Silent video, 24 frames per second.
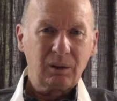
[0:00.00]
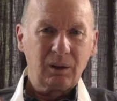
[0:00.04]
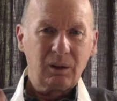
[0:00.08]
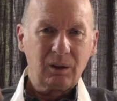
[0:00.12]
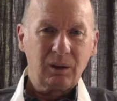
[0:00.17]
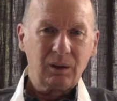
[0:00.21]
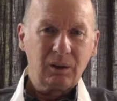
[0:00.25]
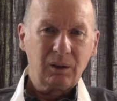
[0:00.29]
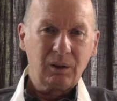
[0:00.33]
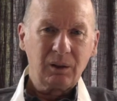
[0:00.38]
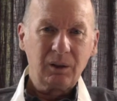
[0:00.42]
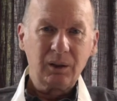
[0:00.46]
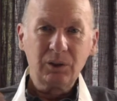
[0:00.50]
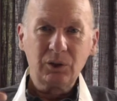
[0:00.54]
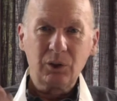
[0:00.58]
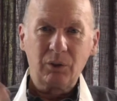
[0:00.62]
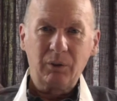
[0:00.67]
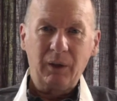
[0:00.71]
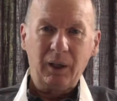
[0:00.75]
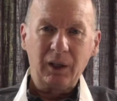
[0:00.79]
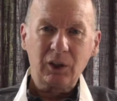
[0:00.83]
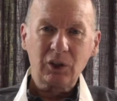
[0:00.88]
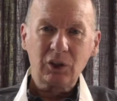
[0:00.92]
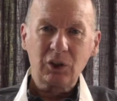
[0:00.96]
uh, an
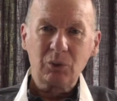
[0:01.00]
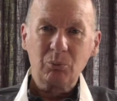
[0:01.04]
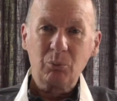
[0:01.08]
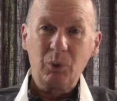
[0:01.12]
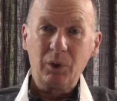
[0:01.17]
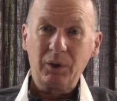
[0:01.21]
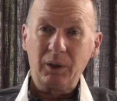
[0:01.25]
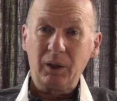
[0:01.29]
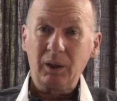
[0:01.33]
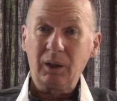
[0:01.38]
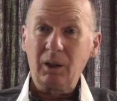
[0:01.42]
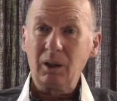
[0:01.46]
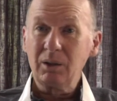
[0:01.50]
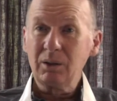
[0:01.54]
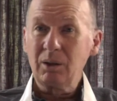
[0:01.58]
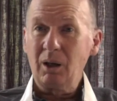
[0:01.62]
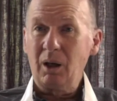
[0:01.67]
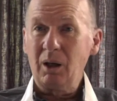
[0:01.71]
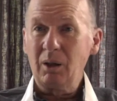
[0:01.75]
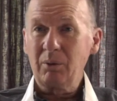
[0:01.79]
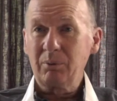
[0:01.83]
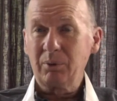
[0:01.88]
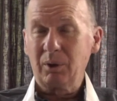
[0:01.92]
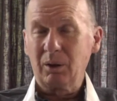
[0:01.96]
interaction with a
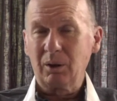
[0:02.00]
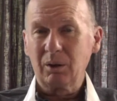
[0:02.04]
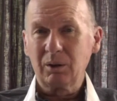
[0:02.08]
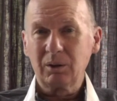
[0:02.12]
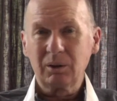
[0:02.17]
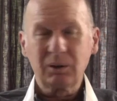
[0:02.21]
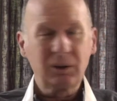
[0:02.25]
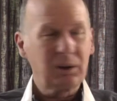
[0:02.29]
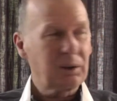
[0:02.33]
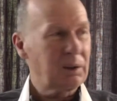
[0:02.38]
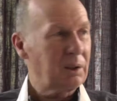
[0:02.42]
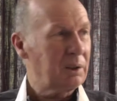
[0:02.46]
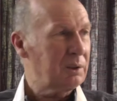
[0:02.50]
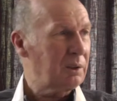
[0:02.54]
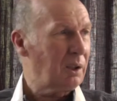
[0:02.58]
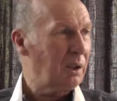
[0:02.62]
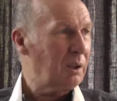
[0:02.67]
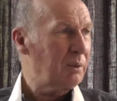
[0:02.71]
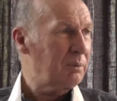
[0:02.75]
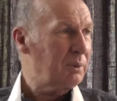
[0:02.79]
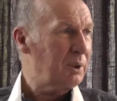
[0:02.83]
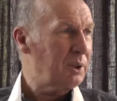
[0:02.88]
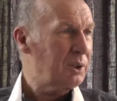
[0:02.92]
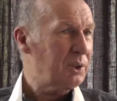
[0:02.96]
Gandharva, and a
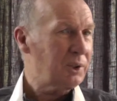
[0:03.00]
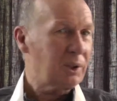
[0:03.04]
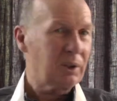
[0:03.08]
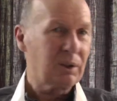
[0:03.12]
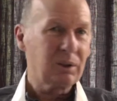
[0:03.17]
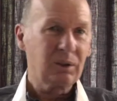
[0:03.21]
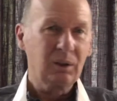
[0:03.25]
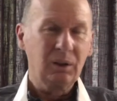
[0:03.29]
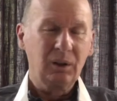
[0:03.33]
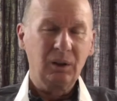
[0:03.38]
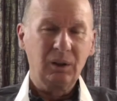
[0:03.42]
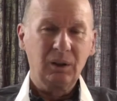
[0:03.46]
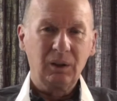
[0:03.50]
Gandharva is a,